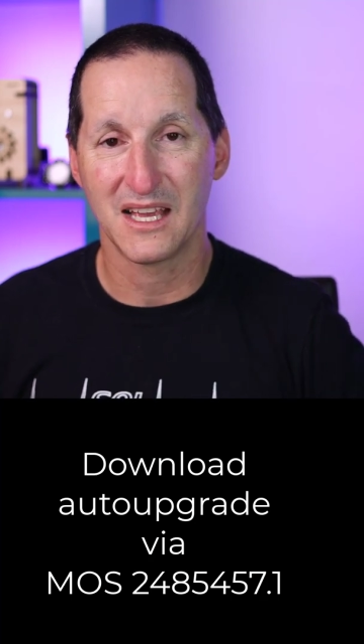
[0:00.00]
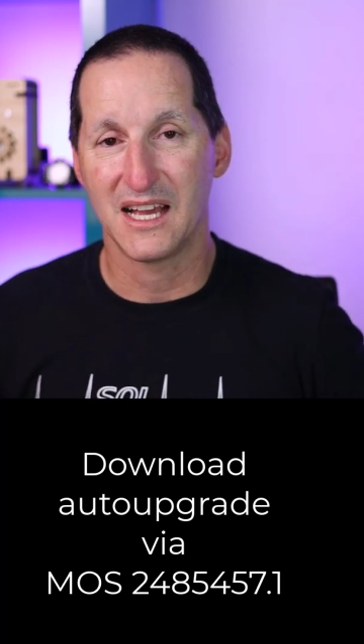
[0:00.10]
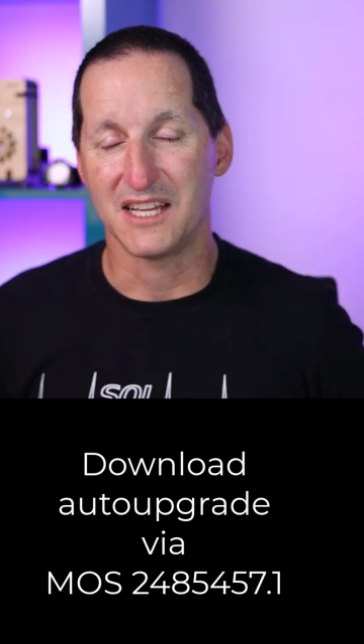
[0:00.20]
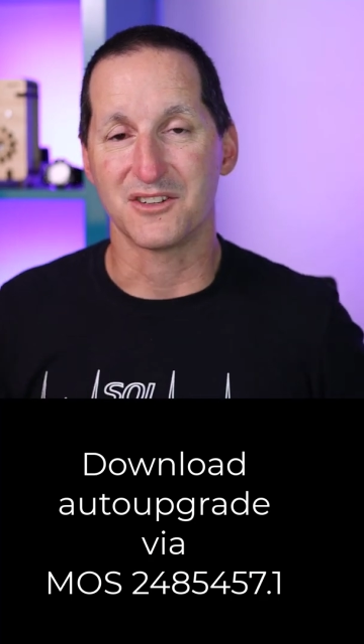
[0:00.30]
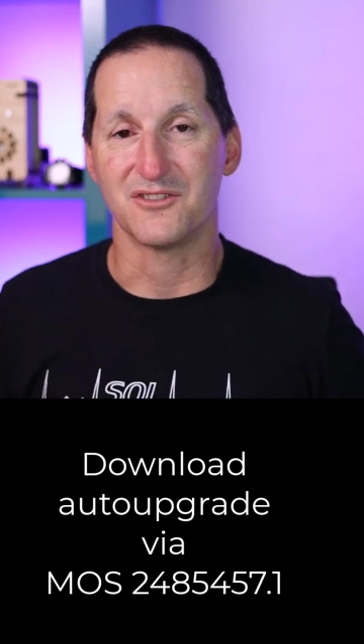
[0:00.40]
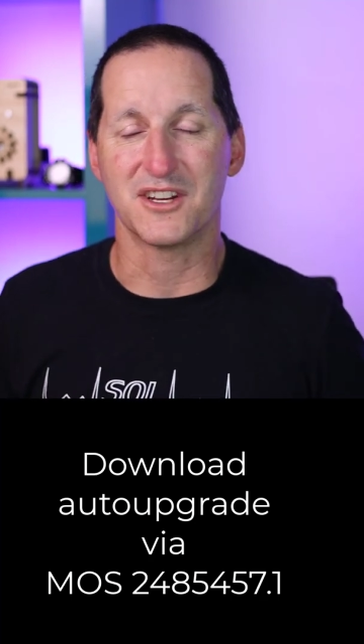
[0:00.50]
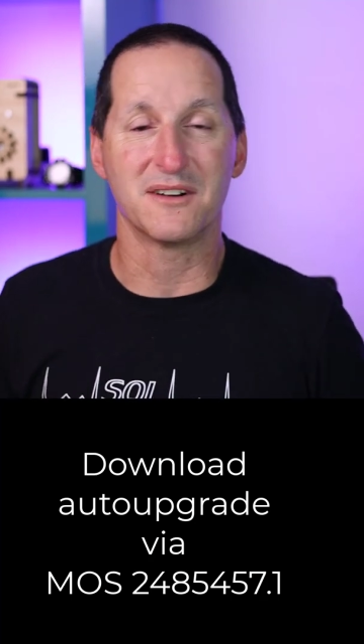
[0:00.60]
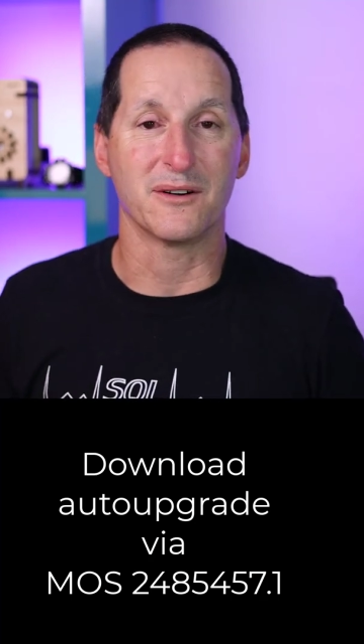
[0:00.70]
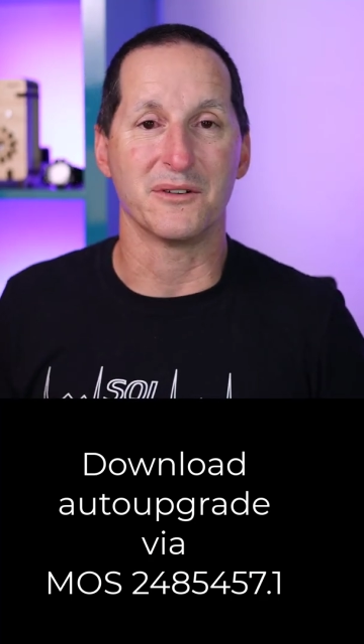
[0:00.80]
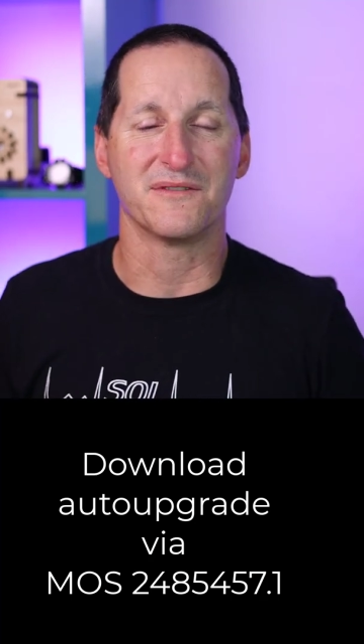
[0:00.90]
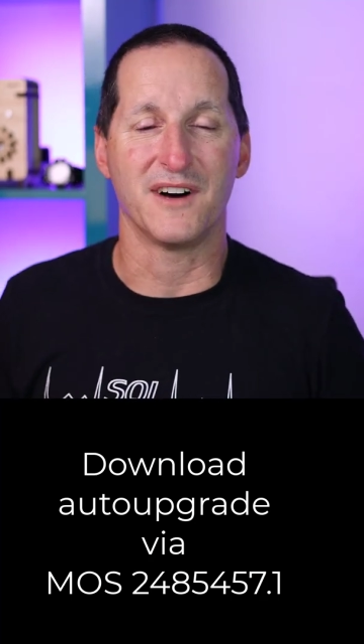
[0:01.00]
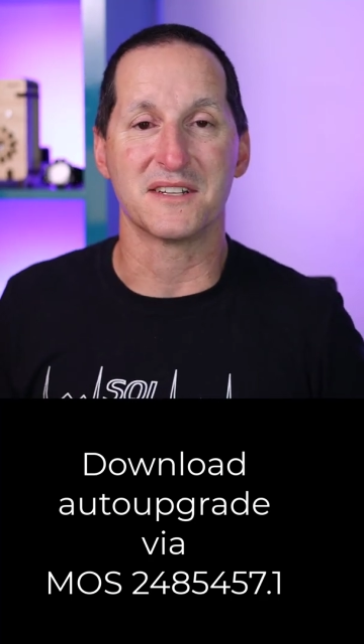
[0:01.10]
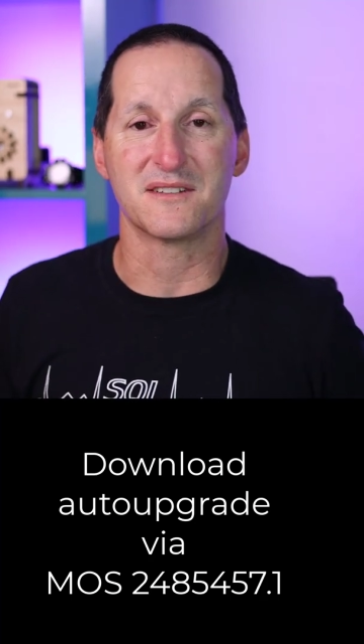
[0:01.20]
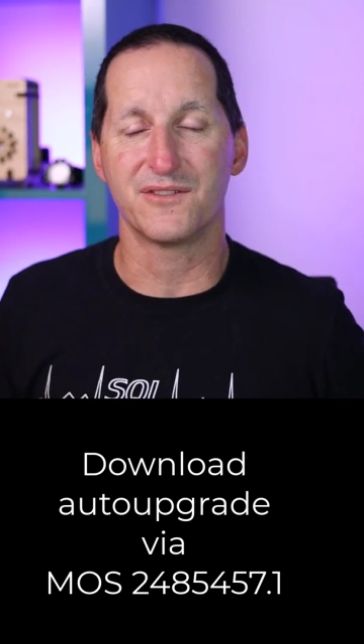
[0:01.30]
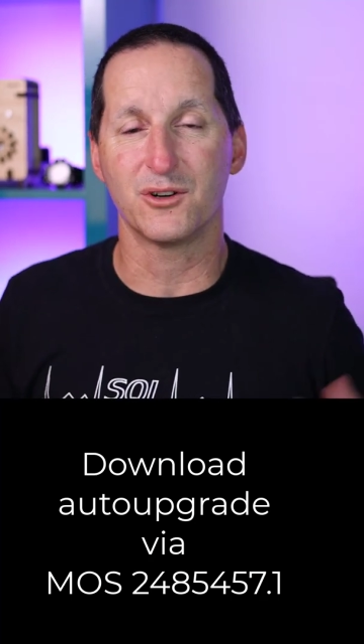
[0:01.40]
And so generally what you find is
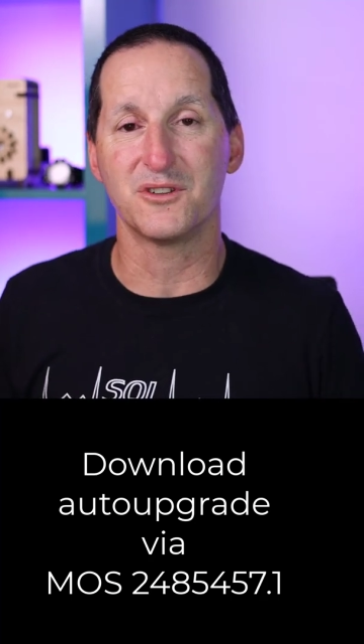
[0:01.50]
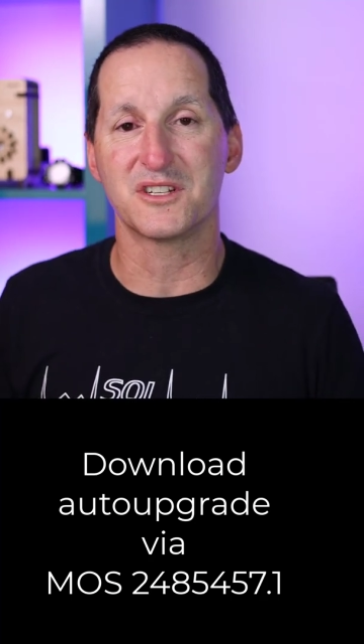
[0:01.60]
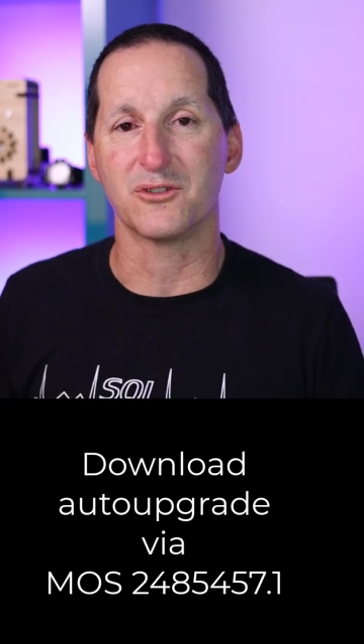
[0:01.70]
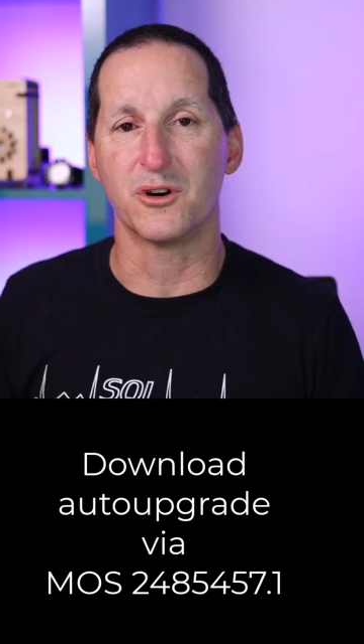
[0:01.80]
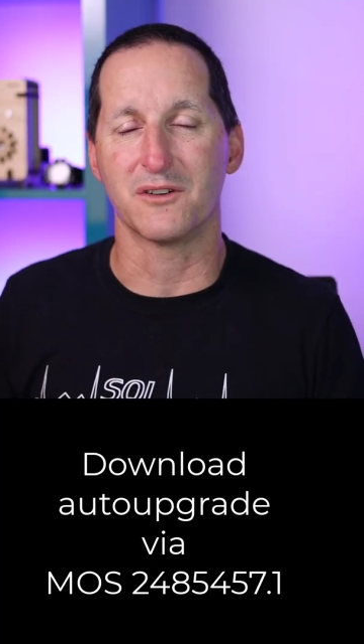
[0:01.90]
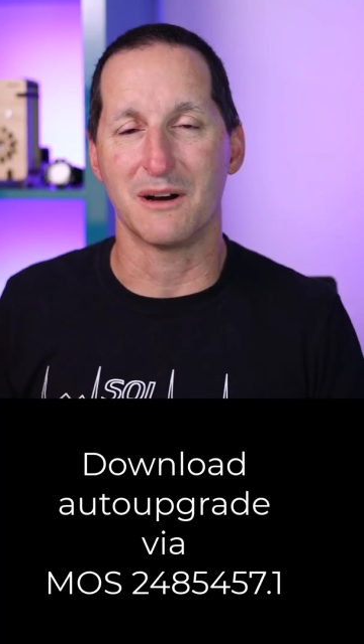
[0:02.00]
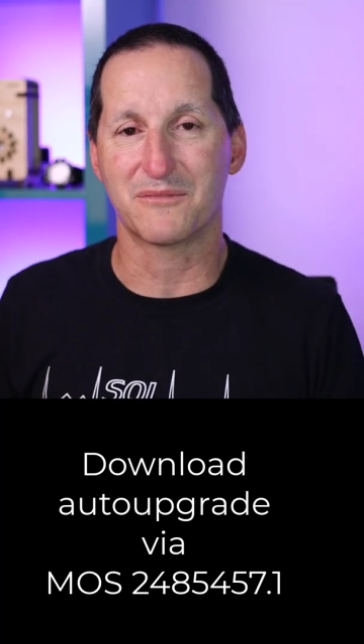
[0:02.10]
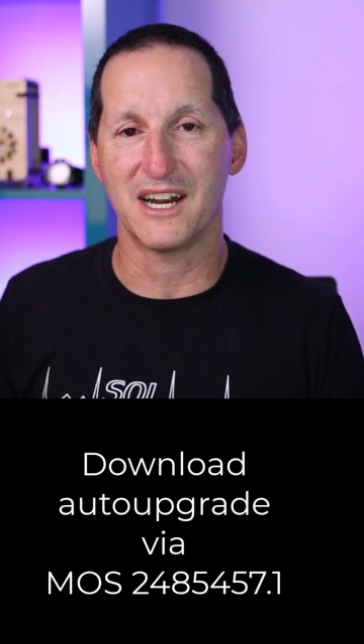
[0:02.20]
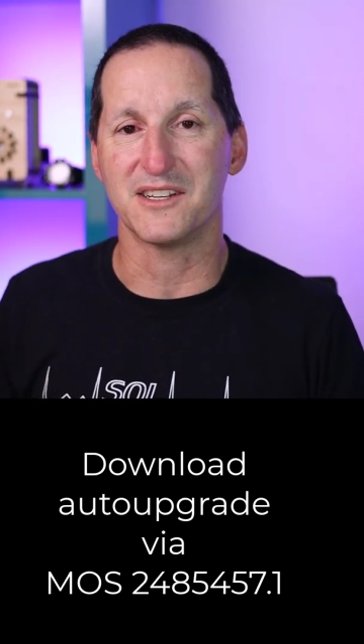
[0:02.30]
if you're using auto upgrade,